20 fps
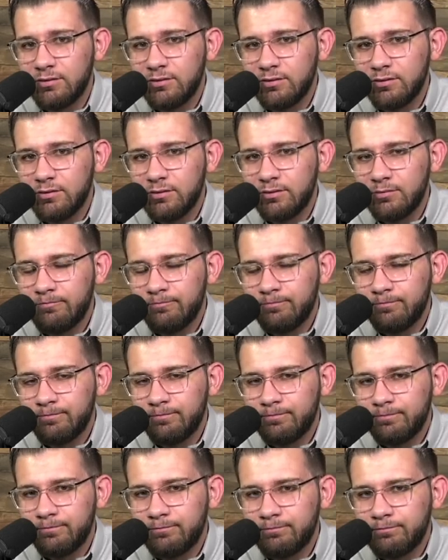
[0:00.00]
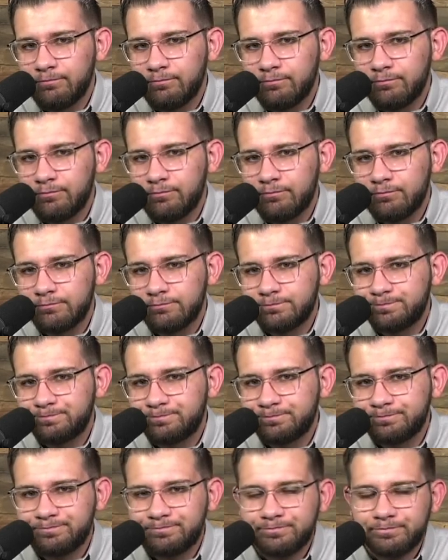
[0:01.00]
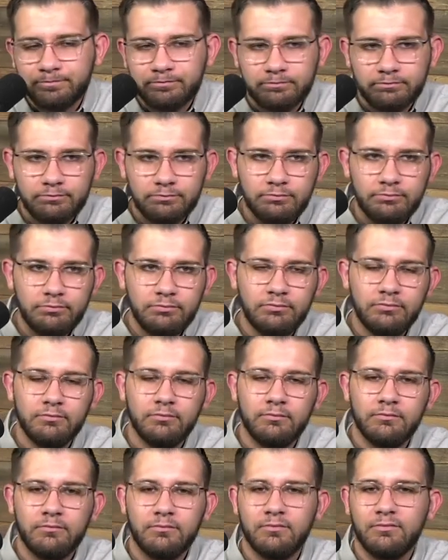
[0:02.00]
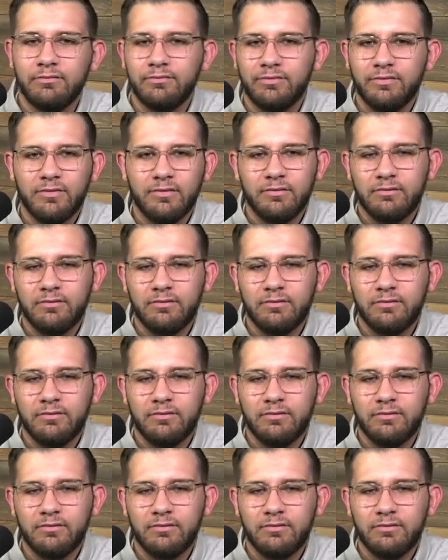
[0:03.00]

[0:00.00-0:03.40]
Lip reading: [no speech]